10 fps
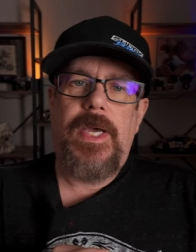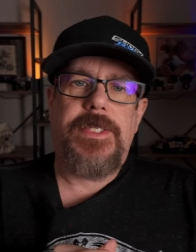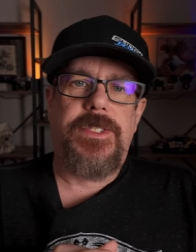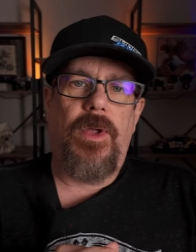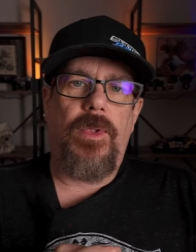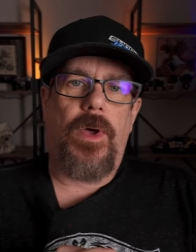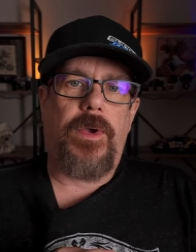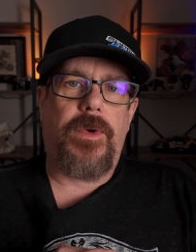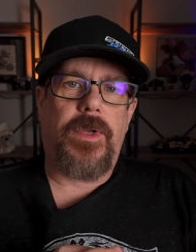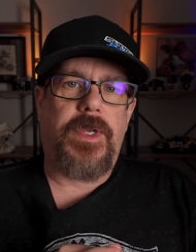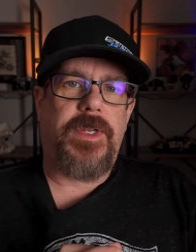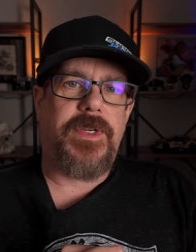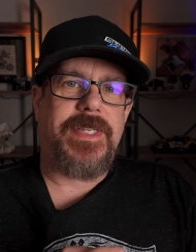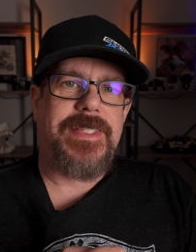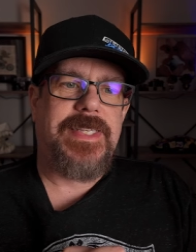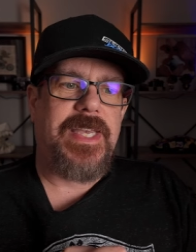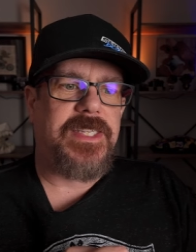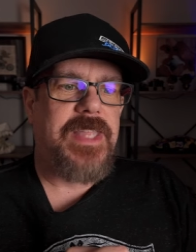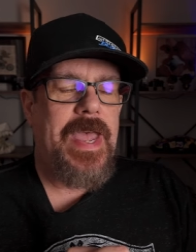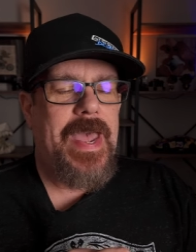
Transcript: it's no longer going to exist.